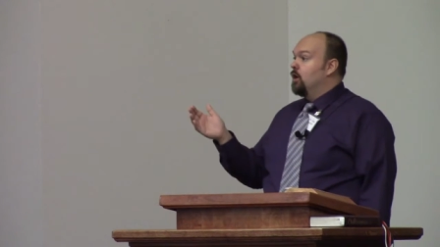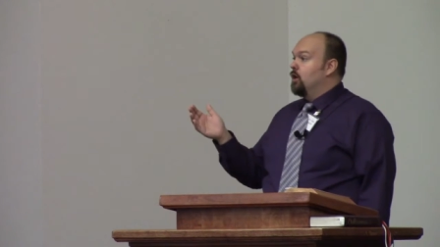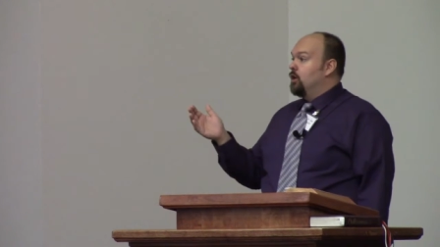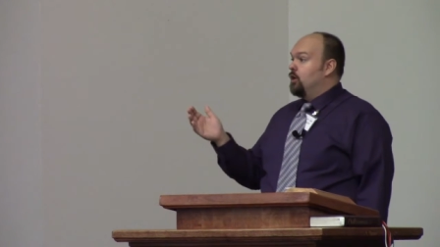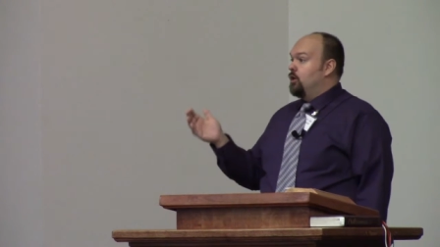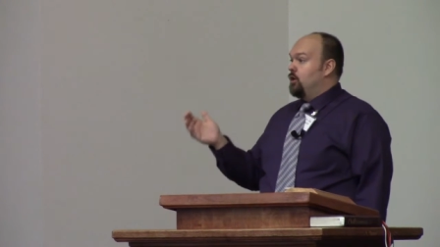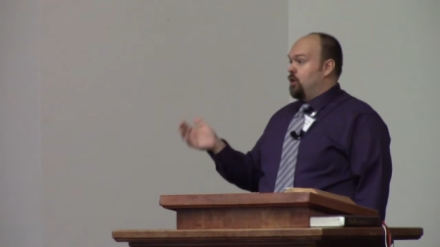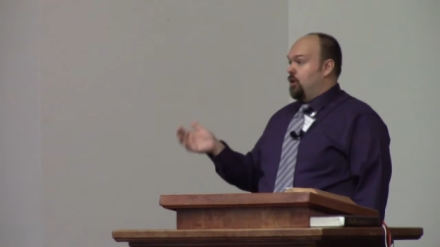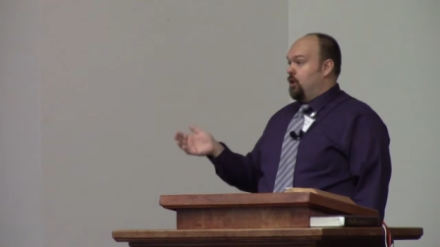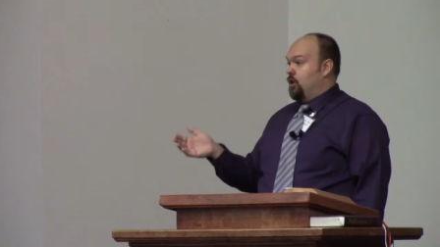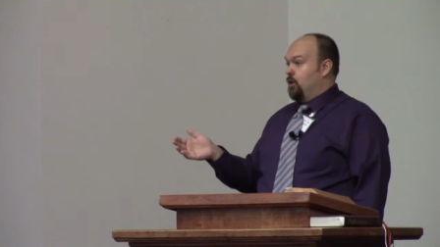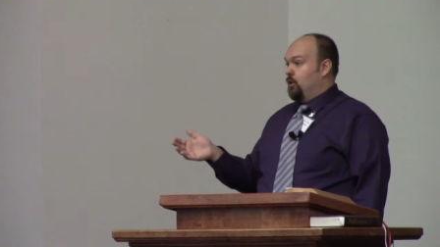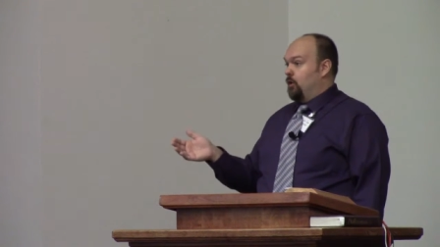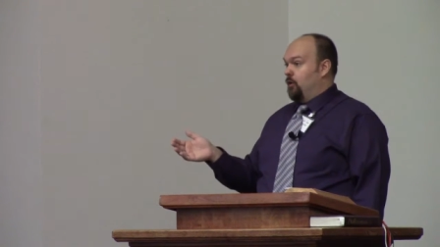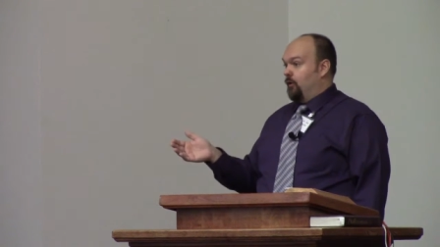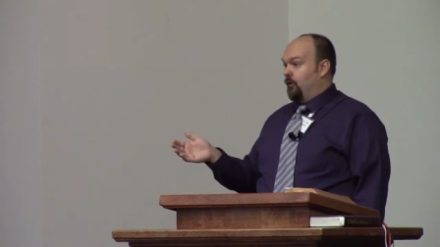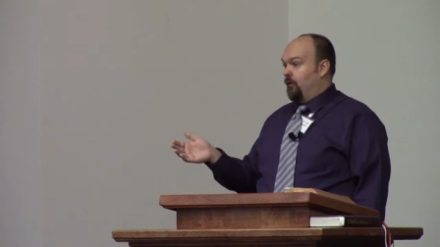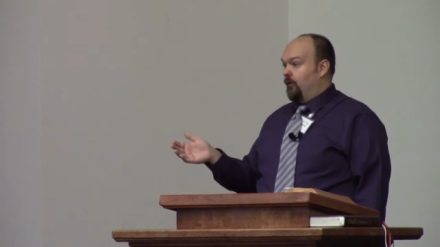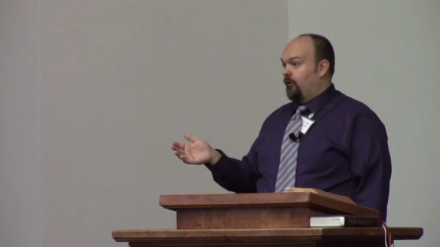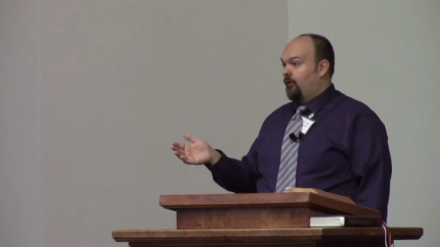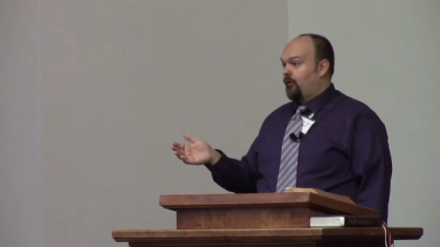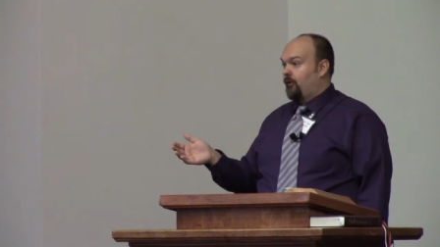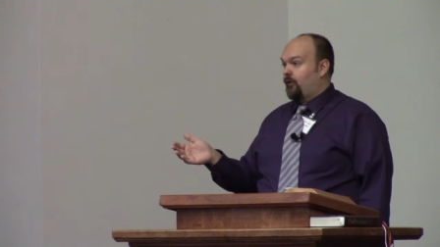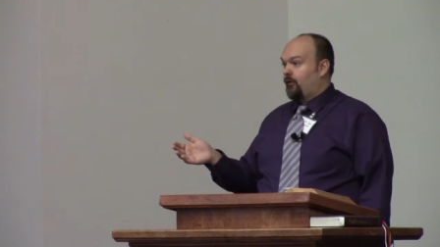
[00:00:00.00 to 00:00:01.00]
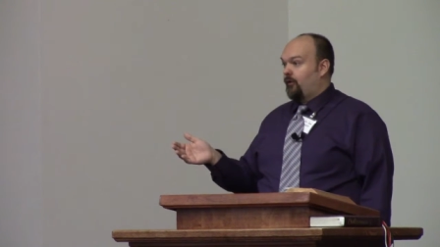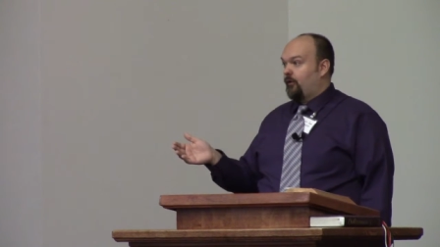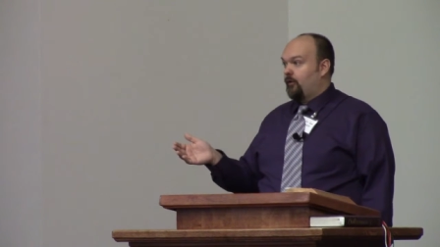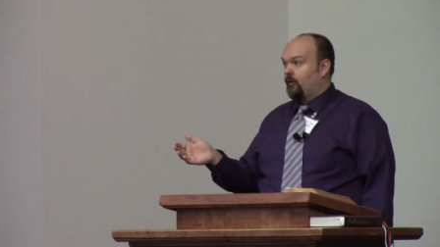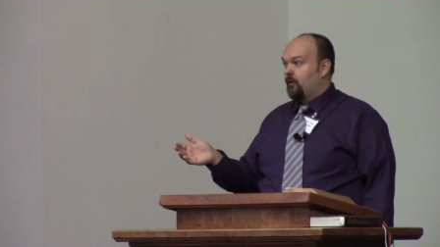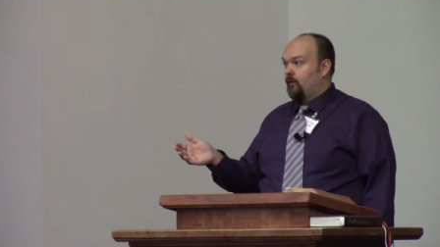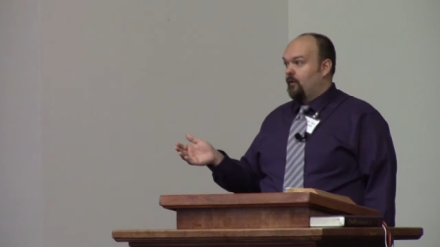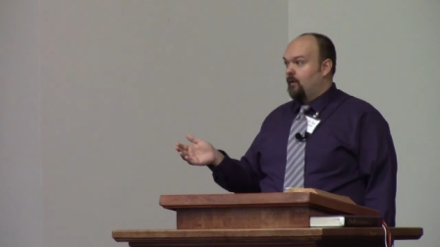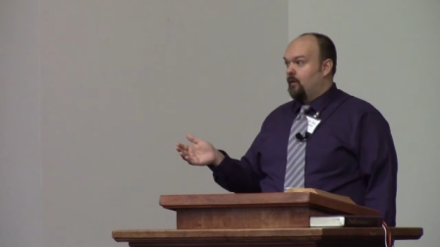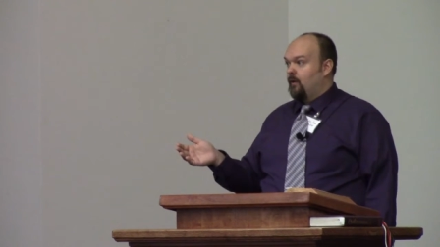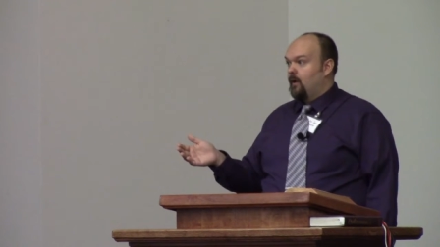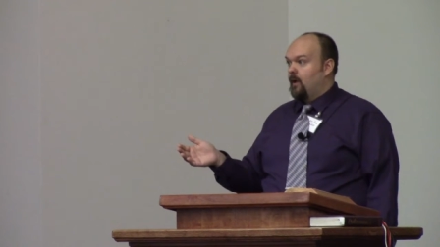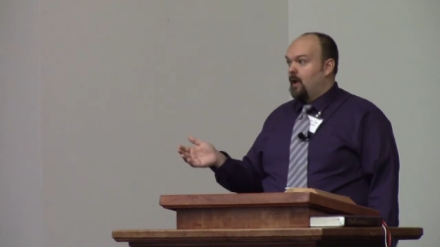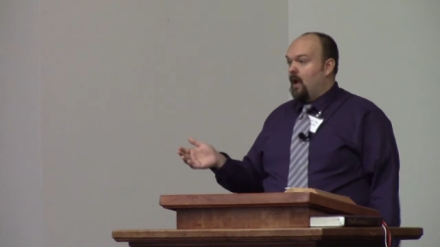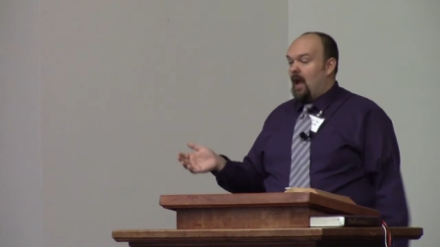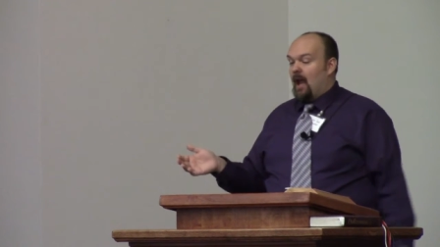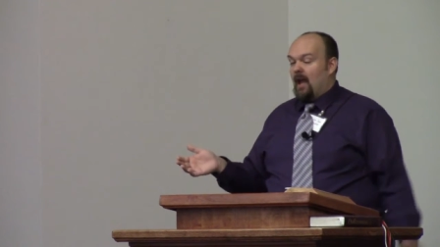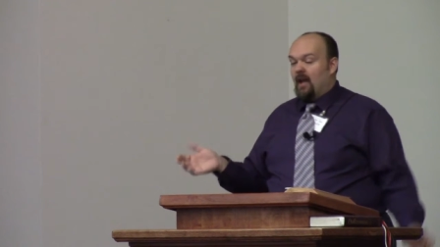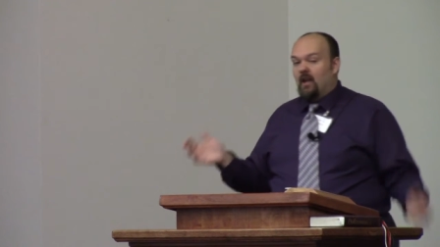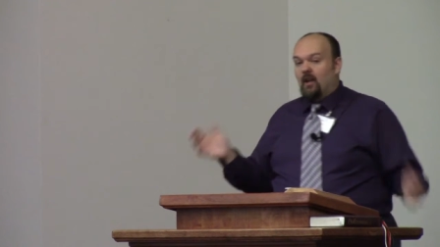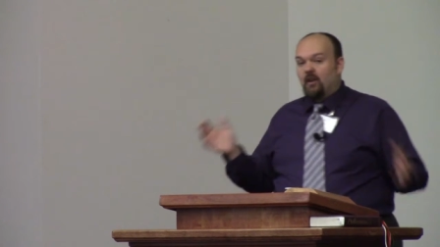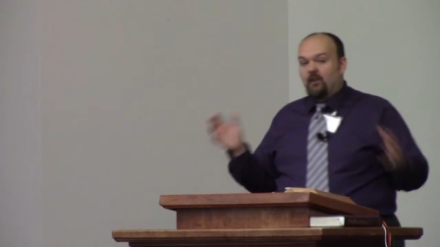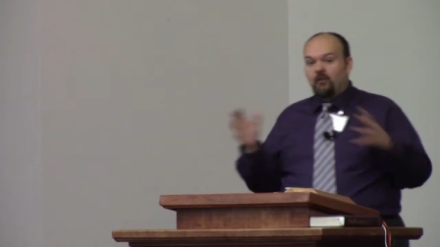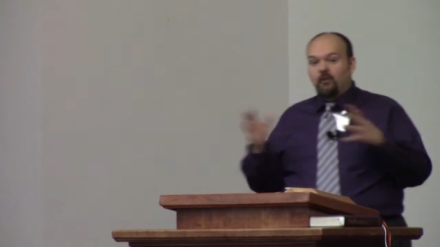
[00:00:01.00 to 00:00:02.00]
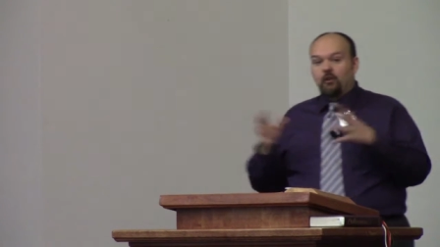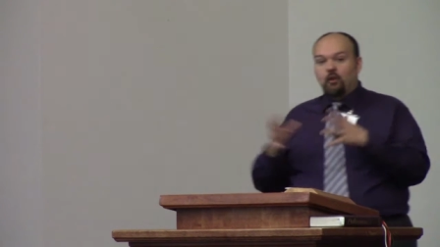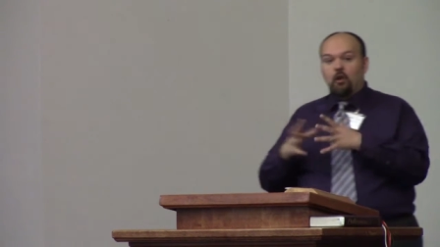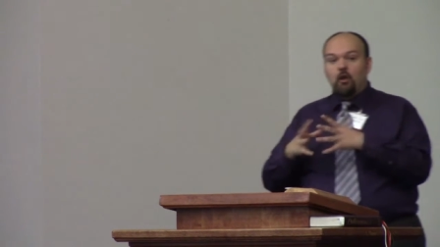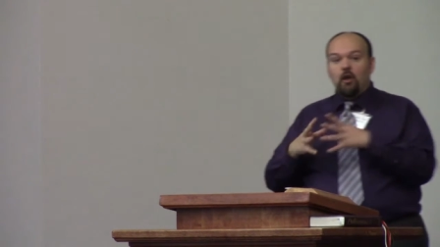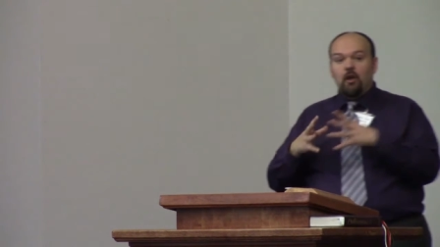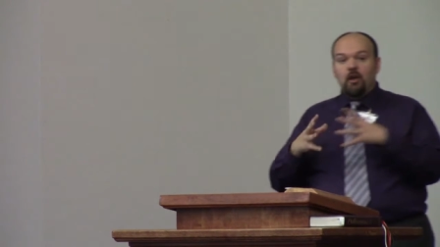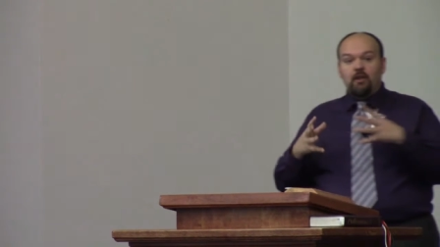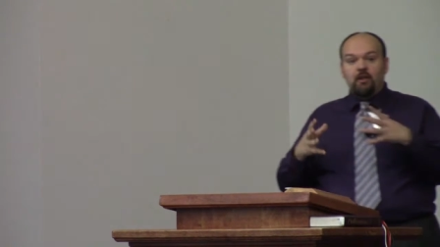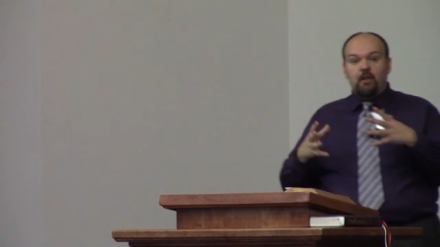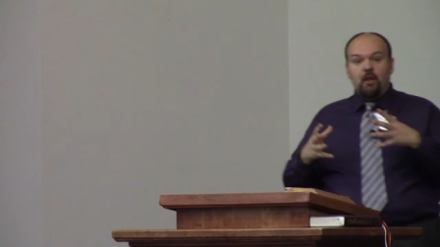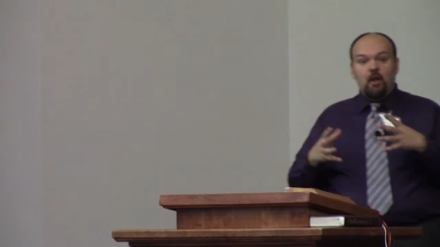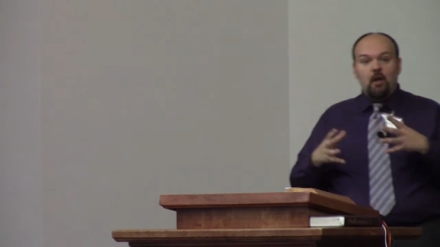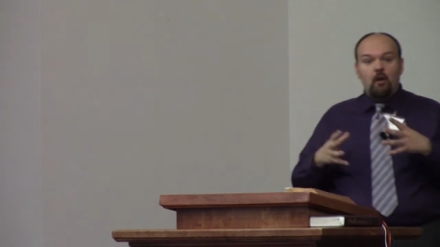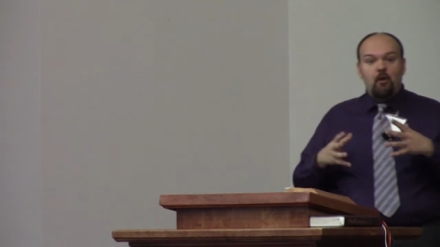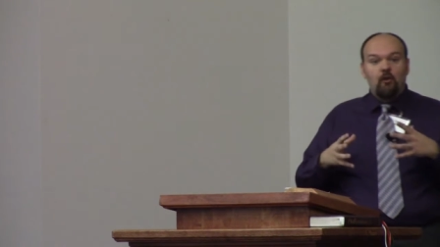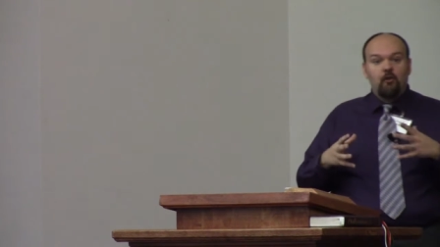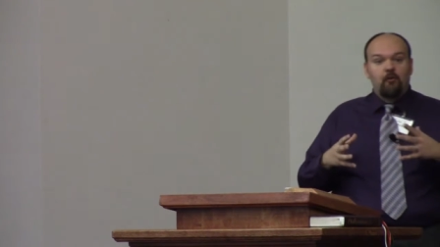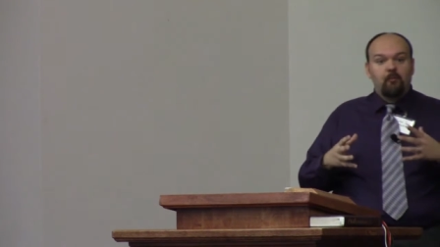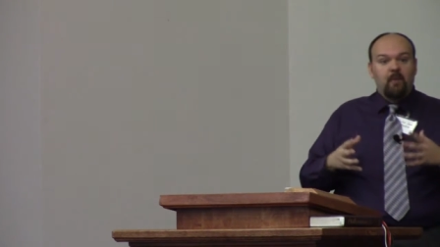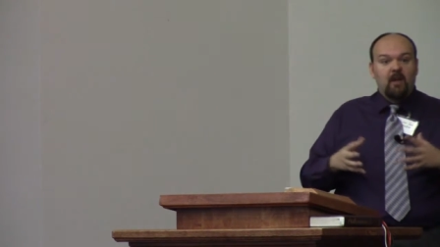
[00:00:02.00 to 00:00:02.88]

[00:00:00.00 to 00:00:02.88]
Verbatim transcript: news. And it's good news